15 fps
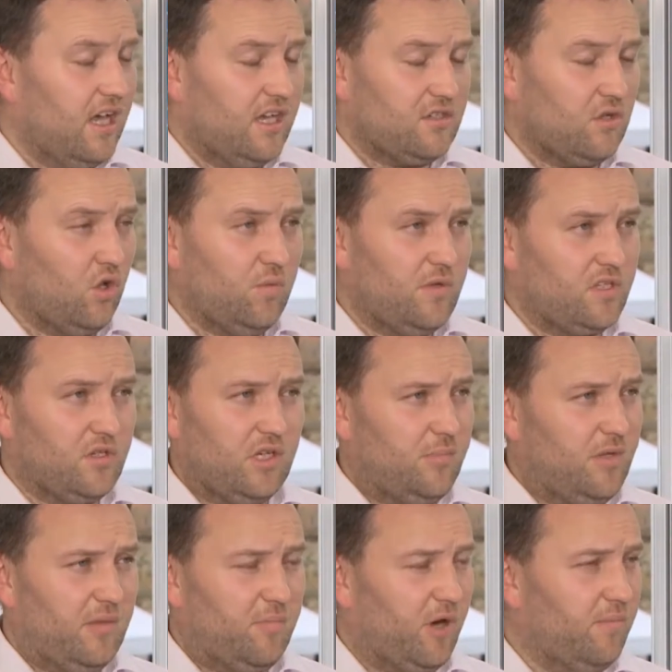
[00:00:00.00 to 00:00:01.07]
is always going to
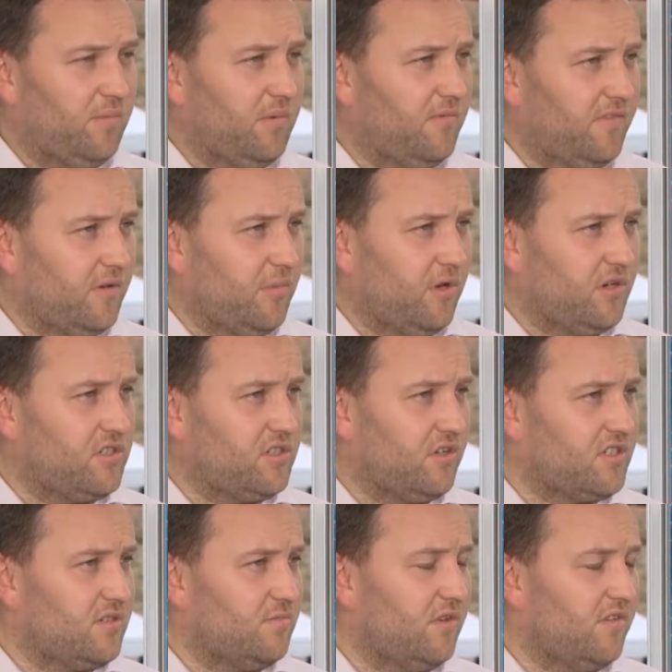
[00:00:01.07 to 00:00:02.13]
be the problem for Boris
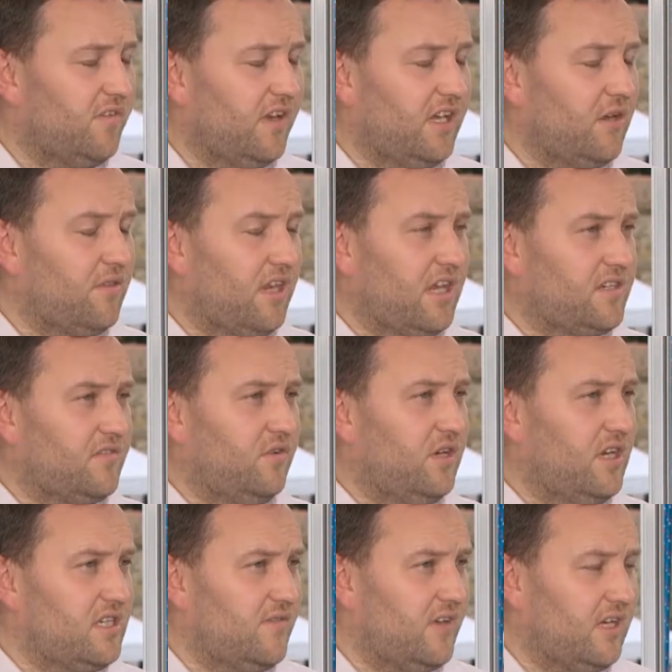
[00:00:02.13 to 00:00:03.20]
Johnson. We'll find out in the next
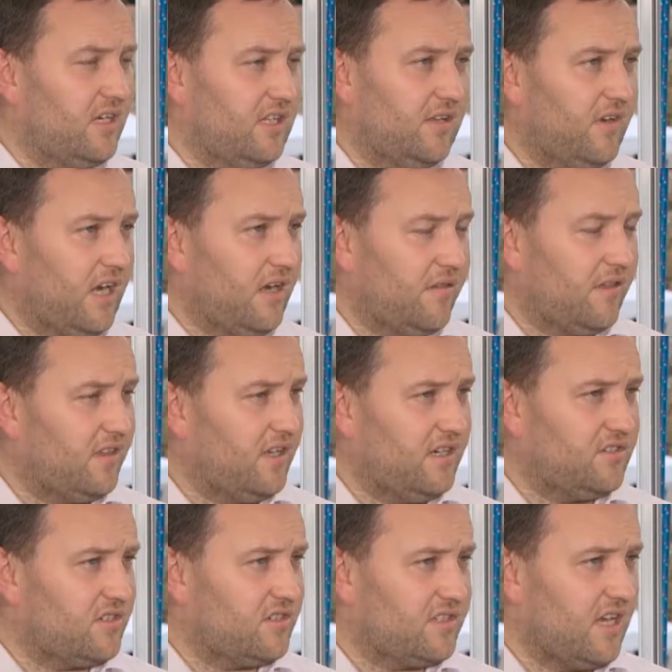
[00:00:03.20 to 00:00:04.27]
few days if he can deliver anything that
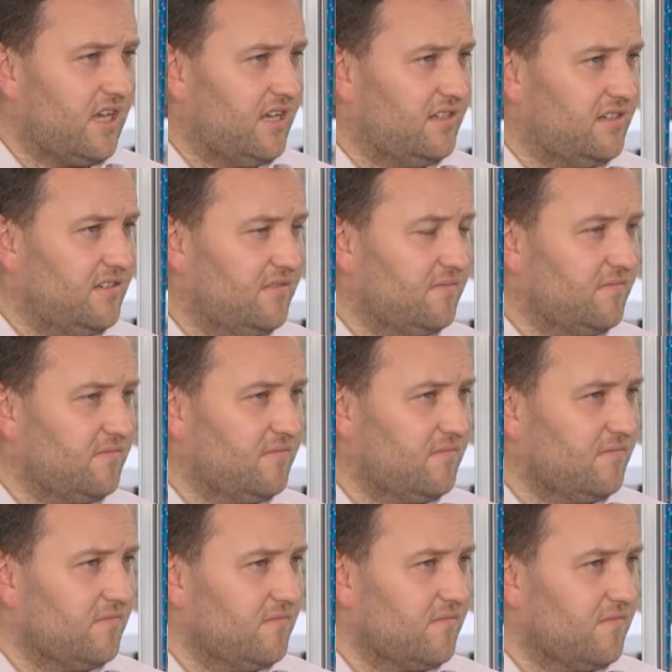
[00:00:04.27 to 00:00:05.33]
he's just said.
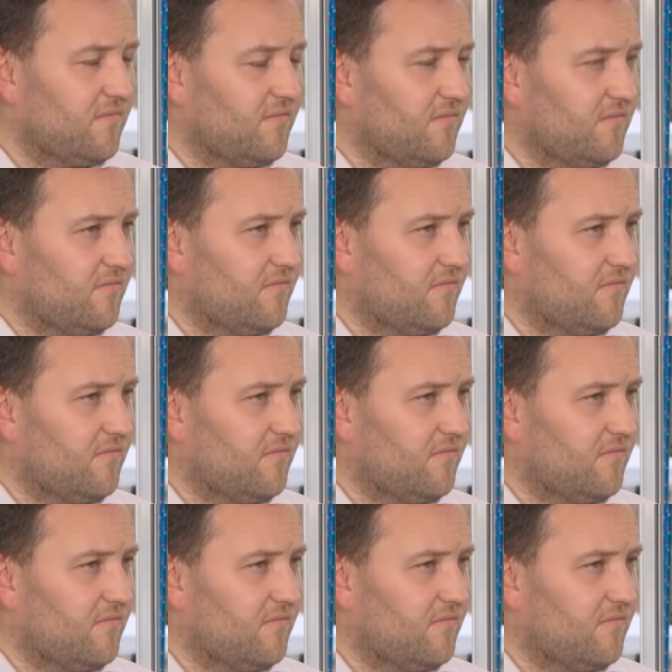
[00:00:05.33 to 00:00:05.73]
OK, so Helen